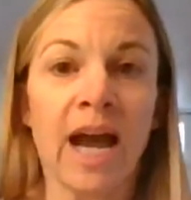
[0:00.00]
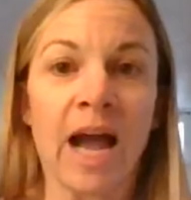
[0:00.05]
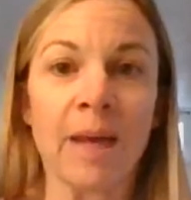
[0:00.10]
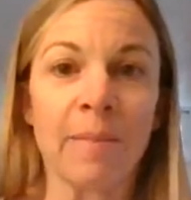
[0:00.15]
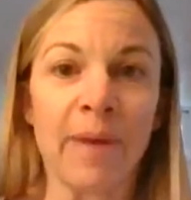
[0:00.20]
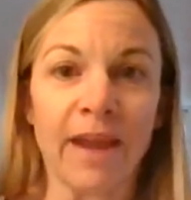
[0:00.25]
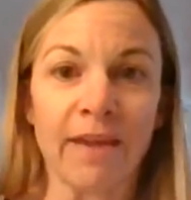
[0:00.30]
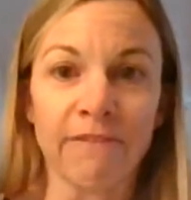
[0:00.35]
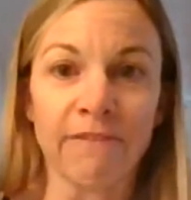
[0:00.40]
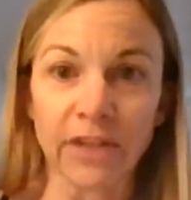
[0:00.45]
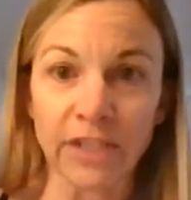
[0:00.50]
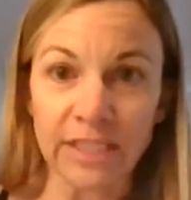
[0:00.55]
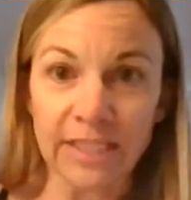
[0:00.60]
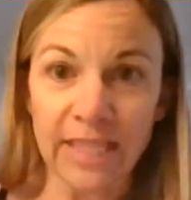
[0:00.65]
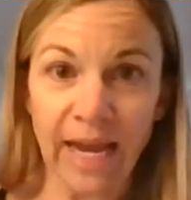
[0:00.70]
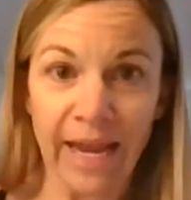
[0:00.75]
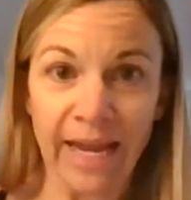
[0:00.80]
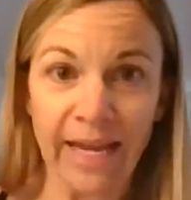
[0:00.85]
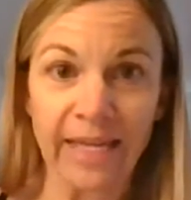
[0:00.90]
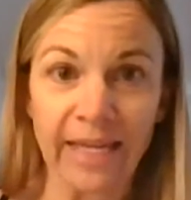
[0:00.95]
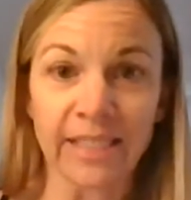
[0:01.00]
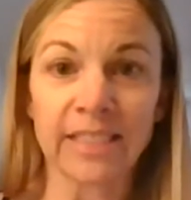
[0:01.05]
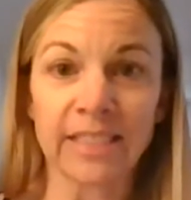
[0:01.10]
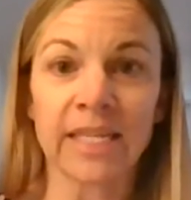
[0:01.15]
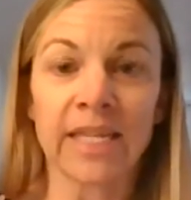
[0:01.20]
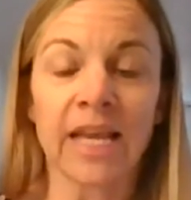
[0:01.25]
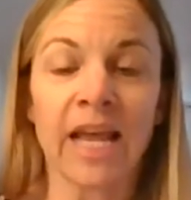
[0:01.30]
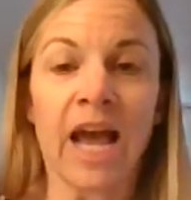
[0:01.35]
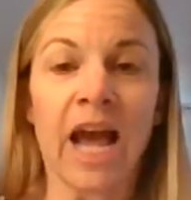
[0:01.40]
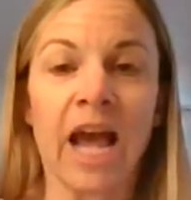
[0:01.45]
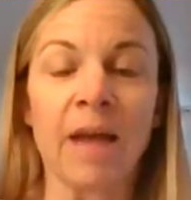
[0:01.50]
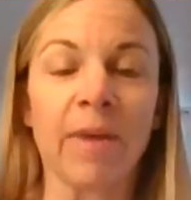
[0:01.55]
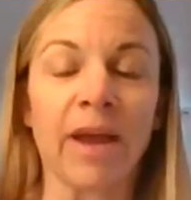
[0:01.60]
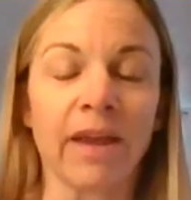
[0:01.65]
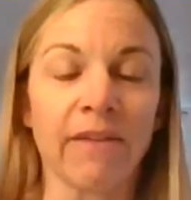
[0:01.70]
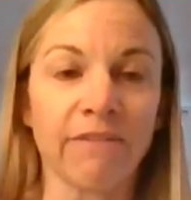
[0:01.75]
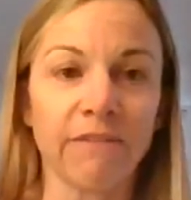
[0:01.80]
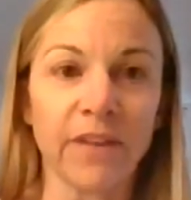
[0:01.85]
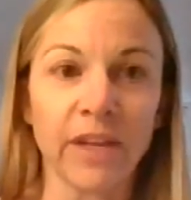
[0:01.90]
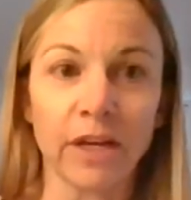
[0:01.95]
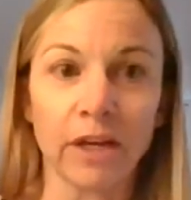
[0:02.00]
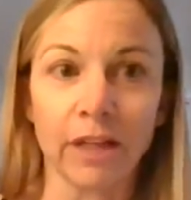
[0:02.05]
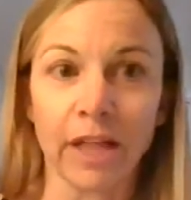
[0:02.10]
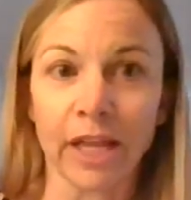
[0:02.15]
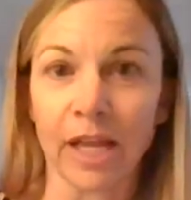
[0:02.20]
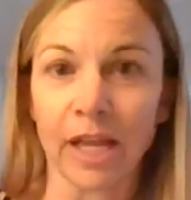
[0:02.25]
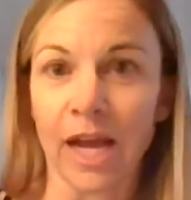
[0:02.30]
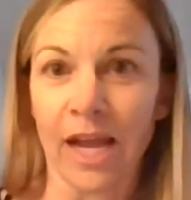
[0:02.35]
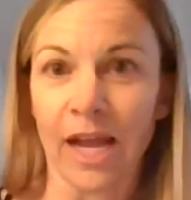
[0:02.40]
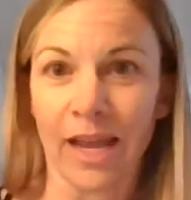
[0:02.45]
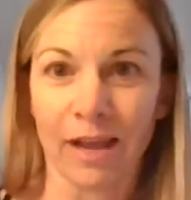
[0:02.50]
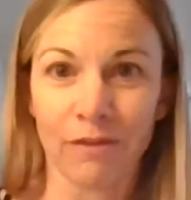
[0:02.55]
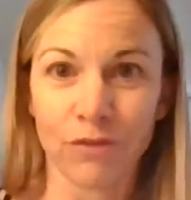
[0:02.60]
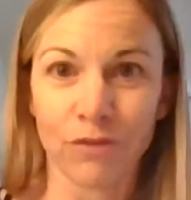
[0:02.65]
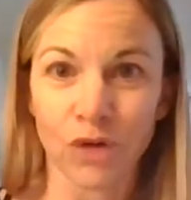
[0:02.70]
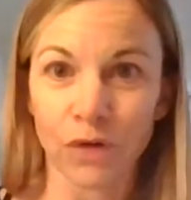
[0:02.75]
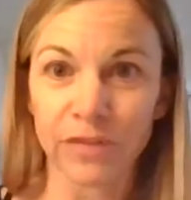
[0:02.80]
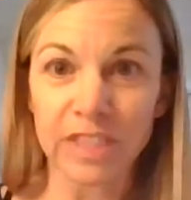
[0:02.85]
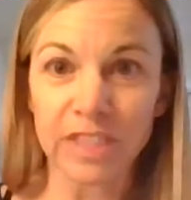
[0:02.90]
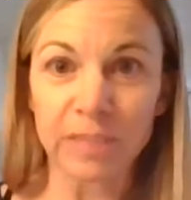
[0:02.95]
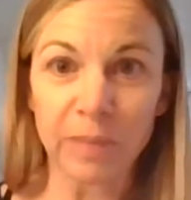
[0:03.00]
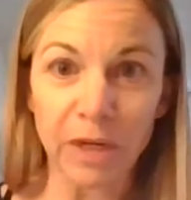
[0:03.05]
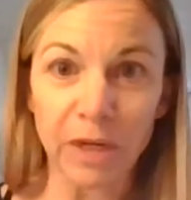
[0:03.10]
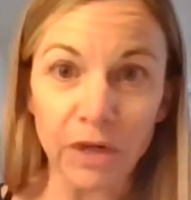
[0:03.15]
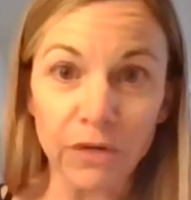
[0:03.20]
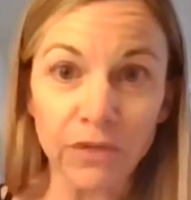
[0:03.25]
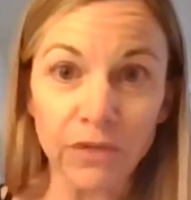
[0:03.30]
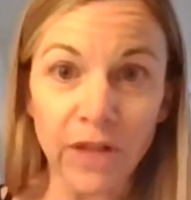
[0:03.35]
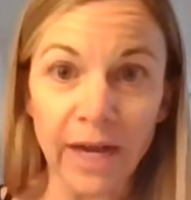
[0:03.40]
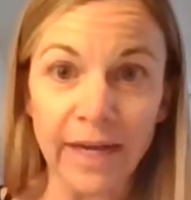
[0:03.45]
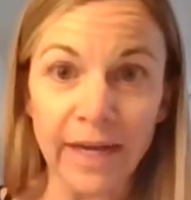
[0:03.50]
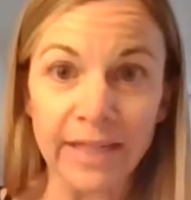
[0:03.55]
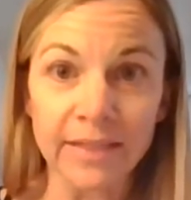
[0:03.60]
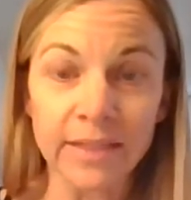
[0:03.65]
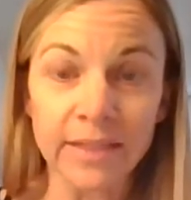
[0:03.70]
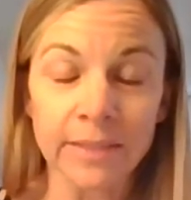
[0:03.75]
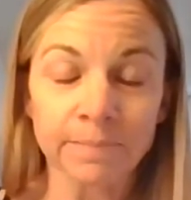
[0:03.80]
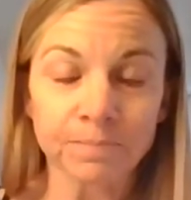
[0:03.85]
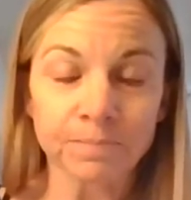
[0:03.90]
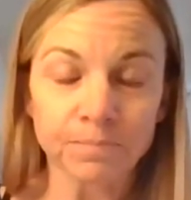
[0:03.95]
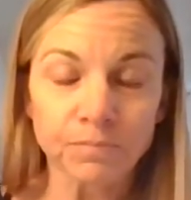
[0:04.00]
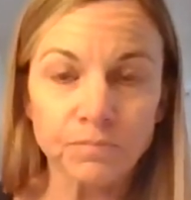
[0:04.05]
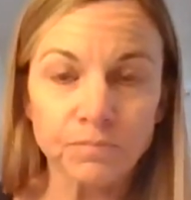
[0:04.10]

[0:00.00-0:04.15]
I might feel tight. I might feel like I have nervous butterflies.